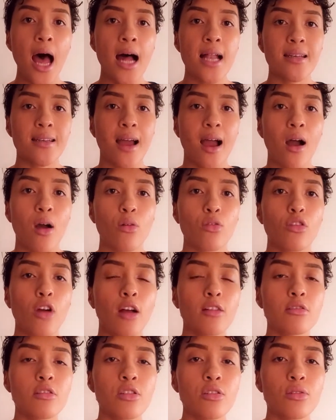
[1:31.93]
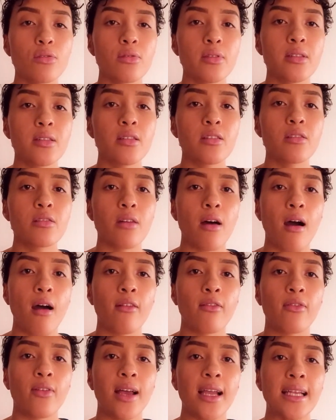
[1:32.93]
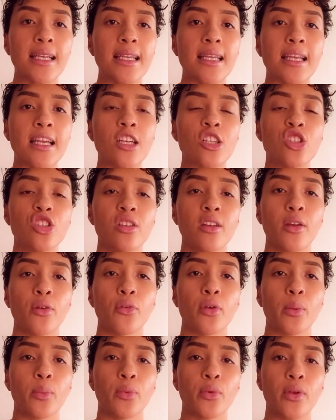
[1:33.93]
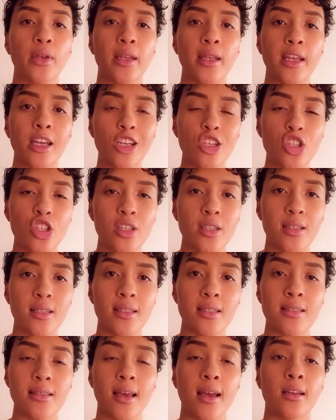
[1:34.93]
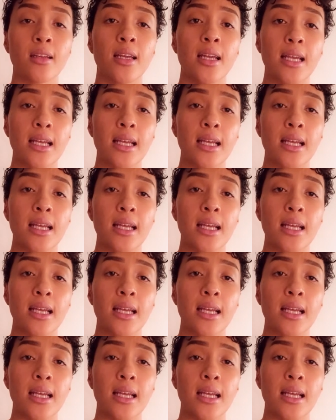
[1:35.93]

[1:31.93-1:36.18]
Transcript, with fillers: Now, consequences of adiation and repudiation is that